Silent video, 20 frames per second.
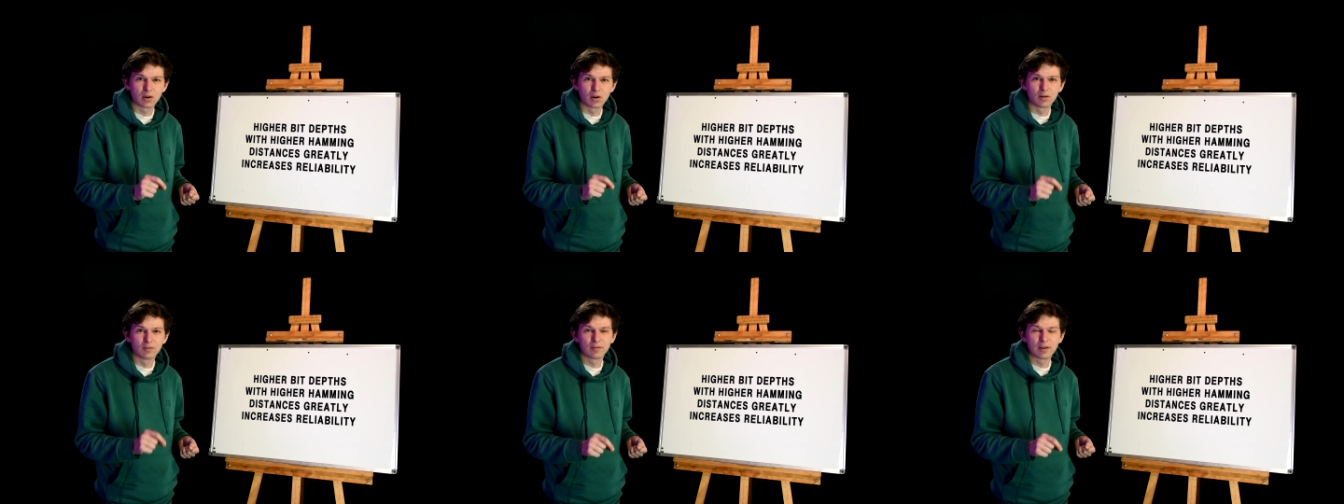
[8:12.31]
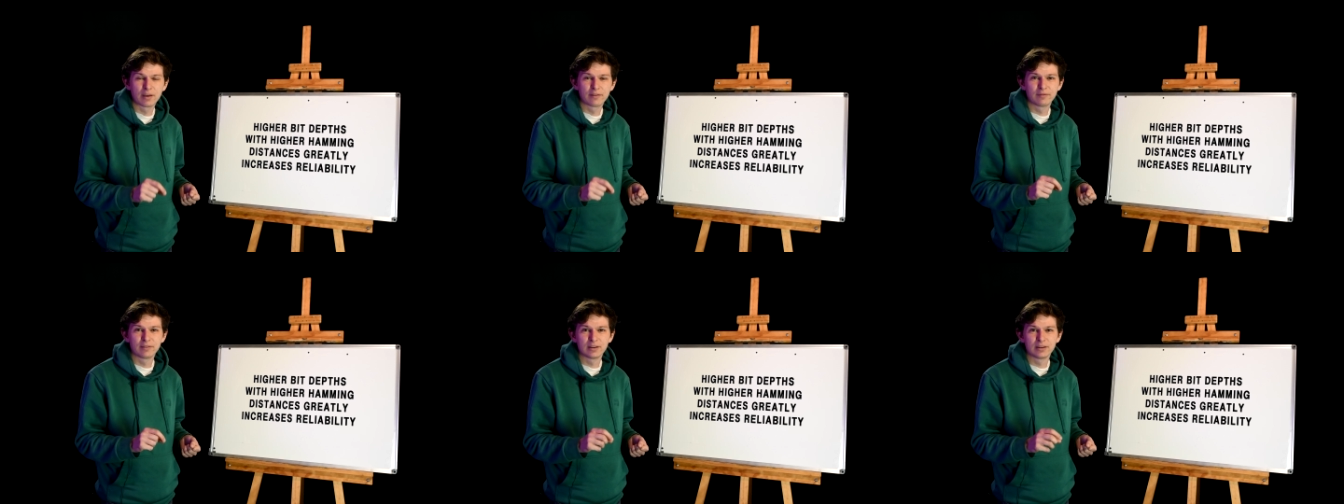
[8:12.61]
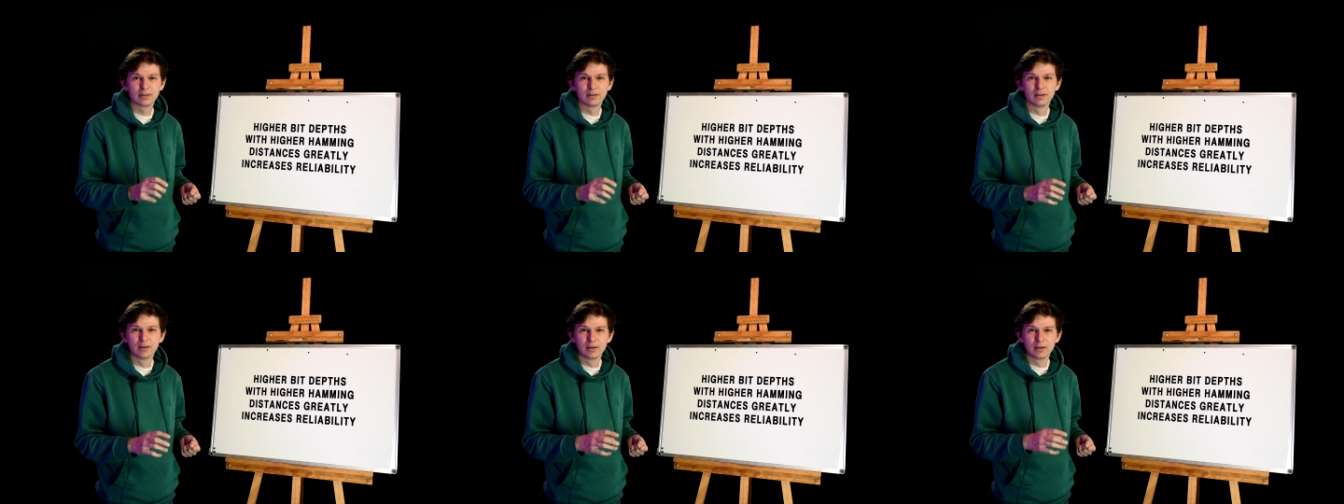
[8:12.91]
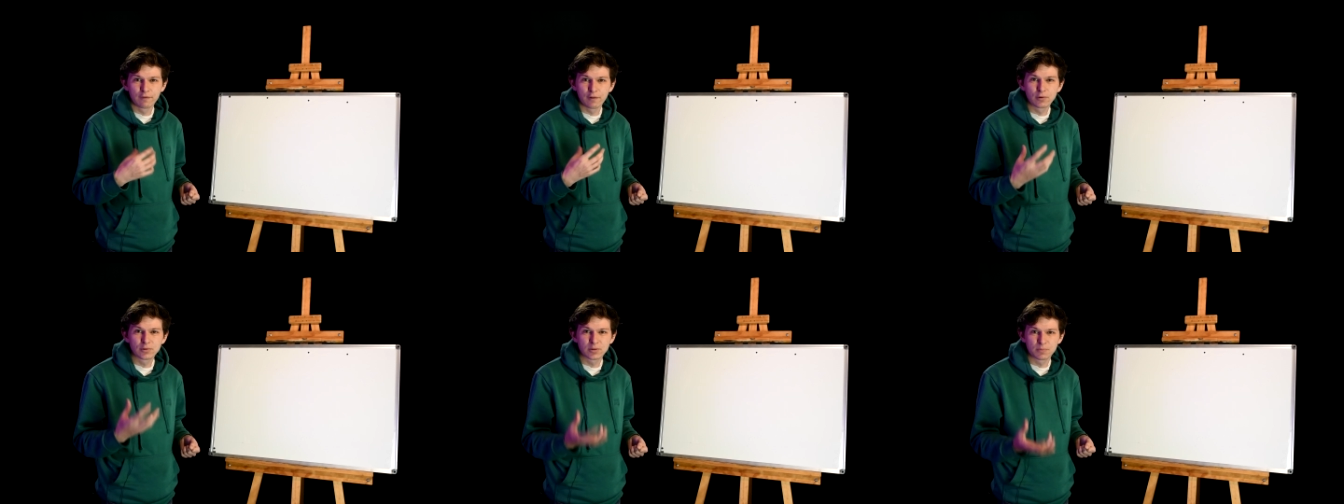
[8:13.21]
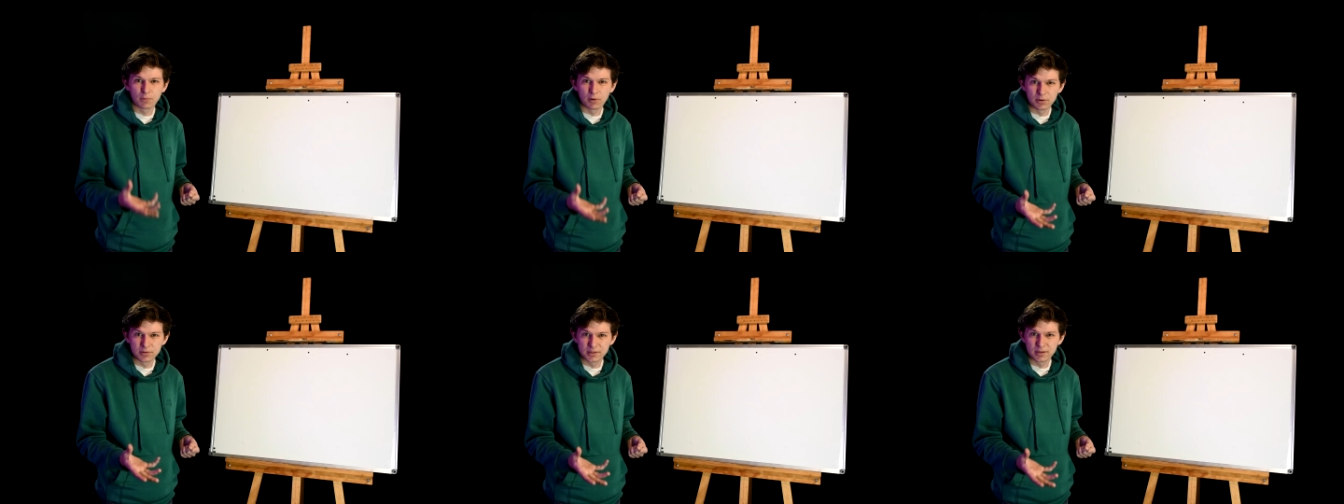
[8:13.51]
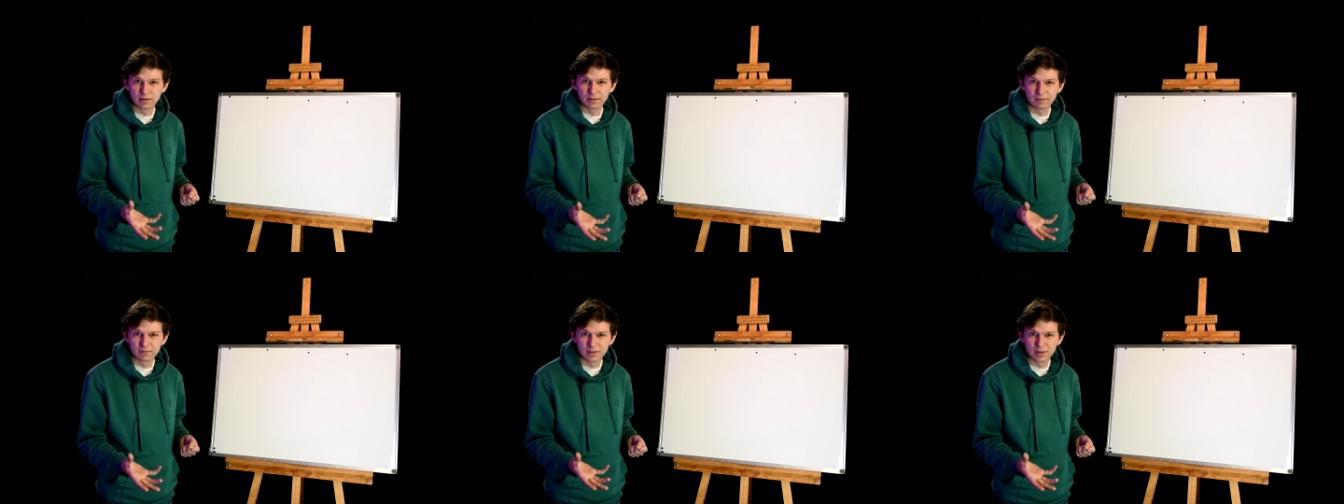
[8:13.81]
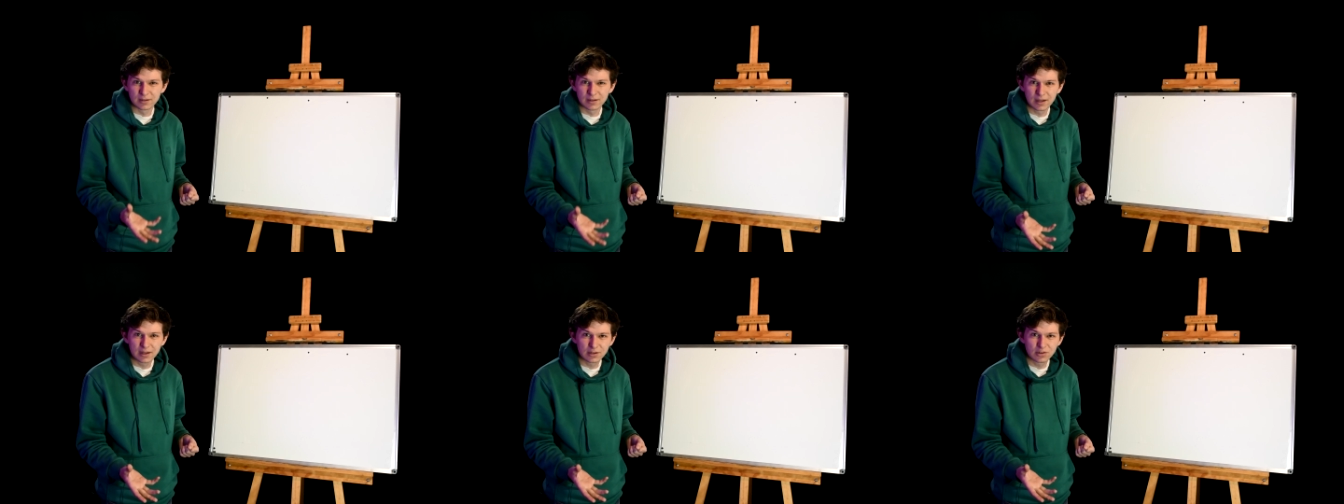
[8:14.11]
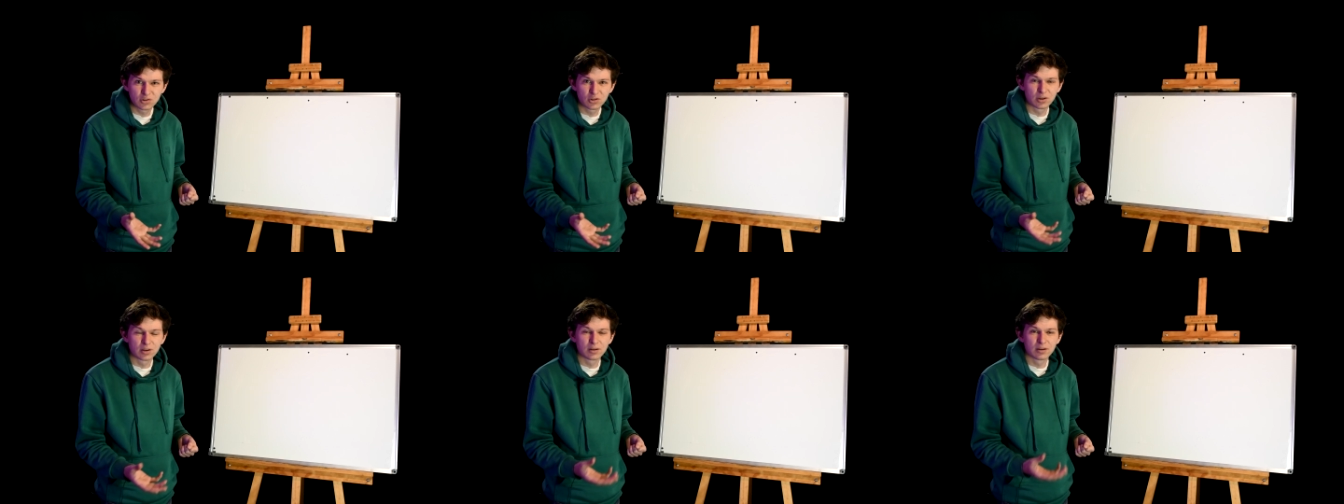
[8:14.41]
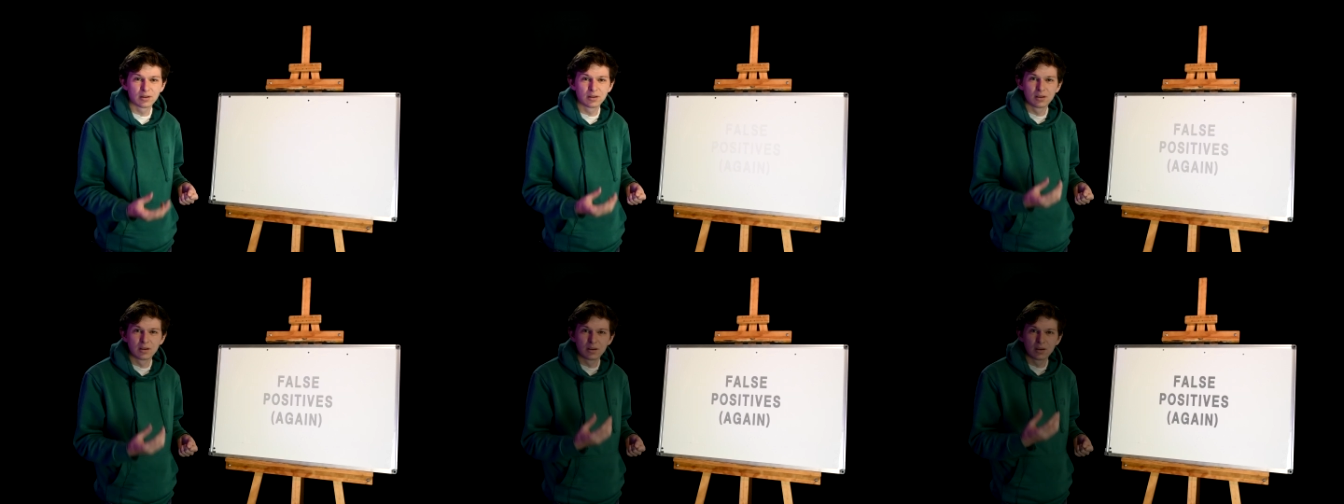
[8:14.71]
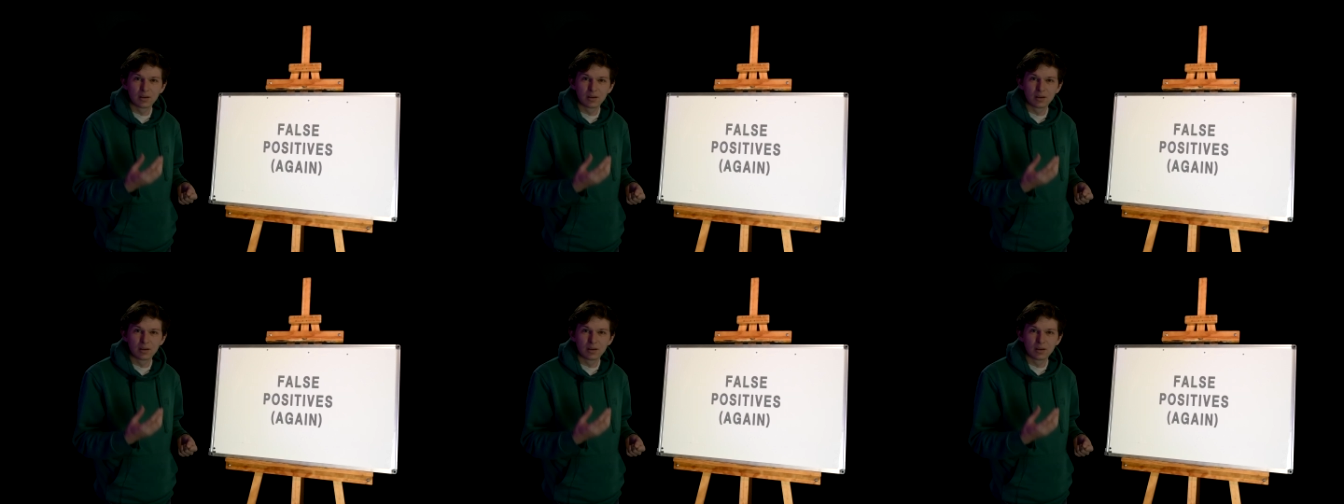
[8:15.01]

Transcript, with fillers: of having false positive detection.